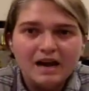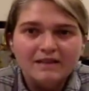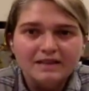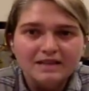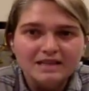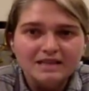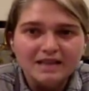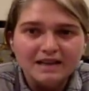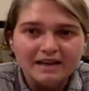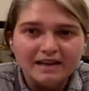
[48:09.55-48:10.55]
And that's
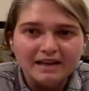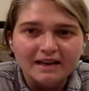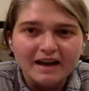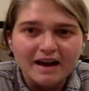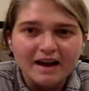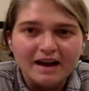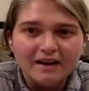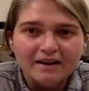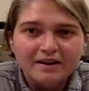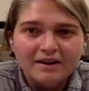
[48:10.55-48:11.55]
exactly
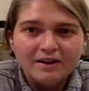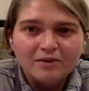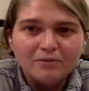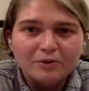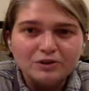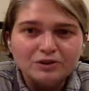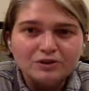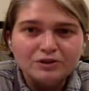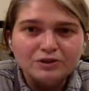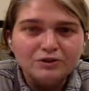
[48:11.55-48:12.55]
what
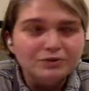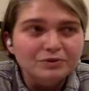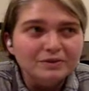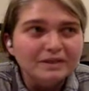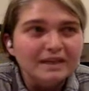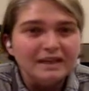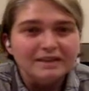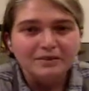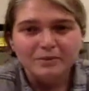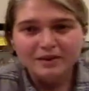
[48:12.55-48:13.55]
you need.
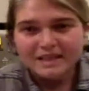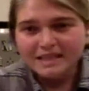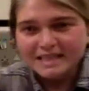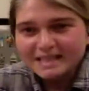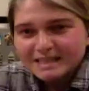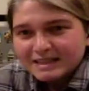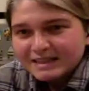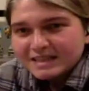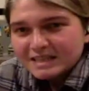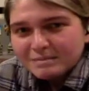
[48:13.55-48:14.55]
But, well, this
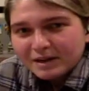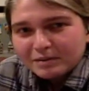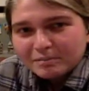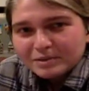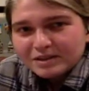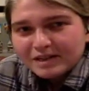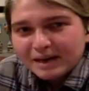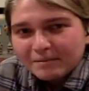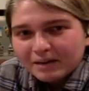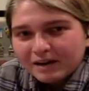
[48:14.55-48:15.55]
is my computer
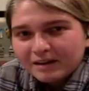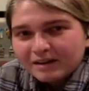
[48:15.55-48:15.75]
camera.